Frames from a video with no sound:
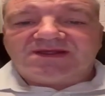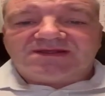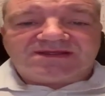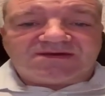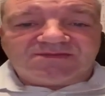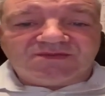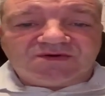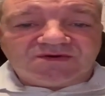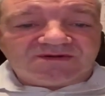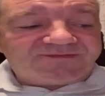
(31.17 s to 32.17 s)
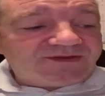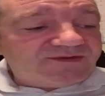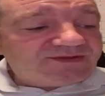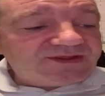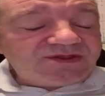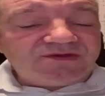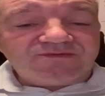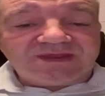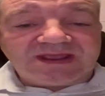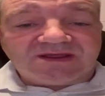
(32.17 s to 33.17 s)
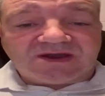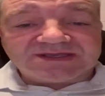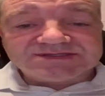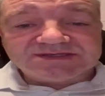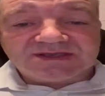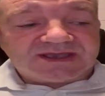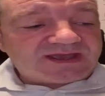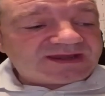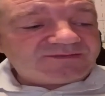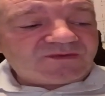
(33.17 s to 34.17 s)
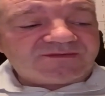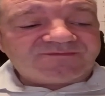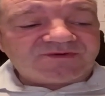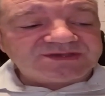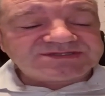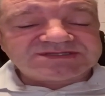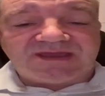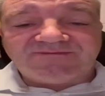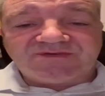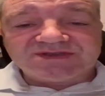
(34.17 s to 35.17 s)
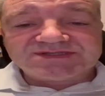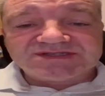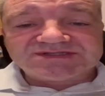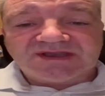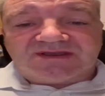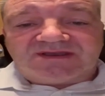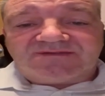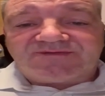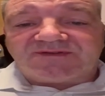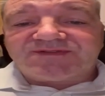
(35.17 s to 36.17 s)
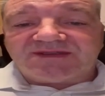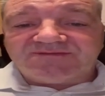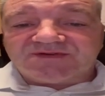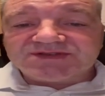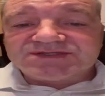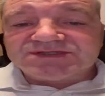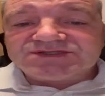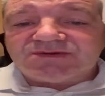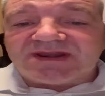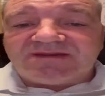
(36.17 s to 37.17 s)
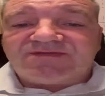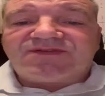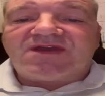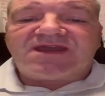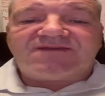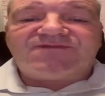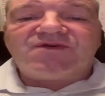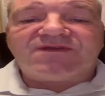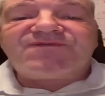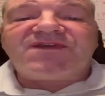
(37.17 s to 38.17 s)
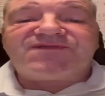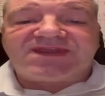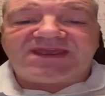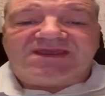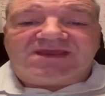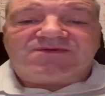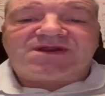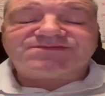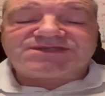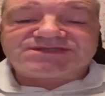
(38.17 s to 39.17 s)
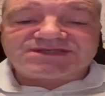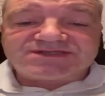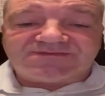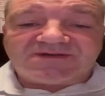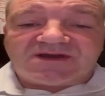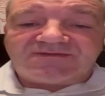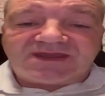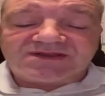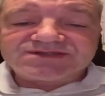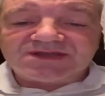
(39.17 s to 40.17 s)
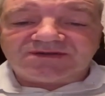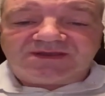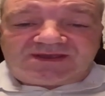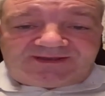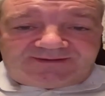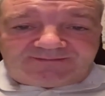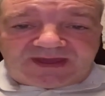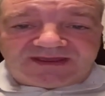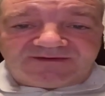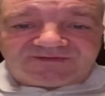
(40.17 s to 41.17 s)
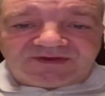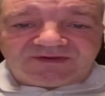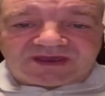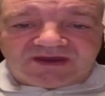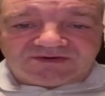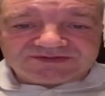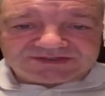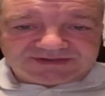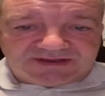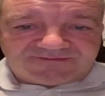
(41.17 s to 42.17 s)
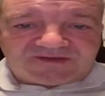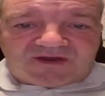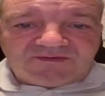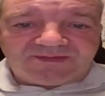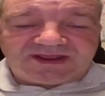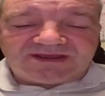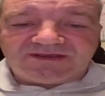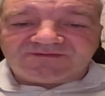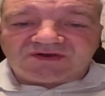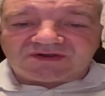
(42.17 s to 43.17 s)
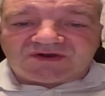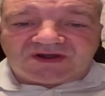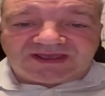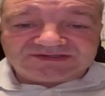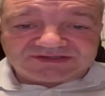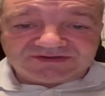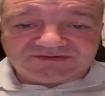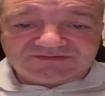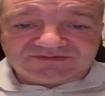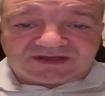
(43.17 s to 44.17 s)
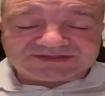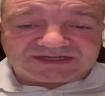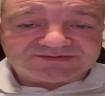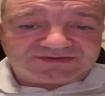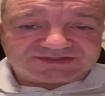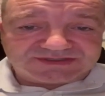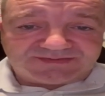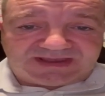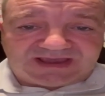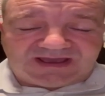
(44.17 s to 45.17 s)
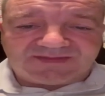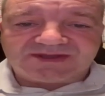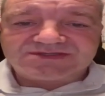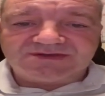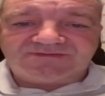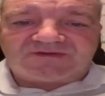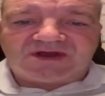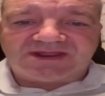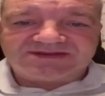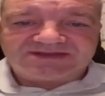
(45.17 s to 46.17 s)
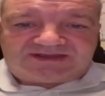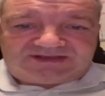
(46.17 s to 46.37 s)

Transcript: there are more of you than you realise. And one voice, 10 voices, 15 voices, 20, 30, 40, 50. We're up to 65 now. So many of you girls have told me that you've got colleagues who are desperate to speak out but are too frightened.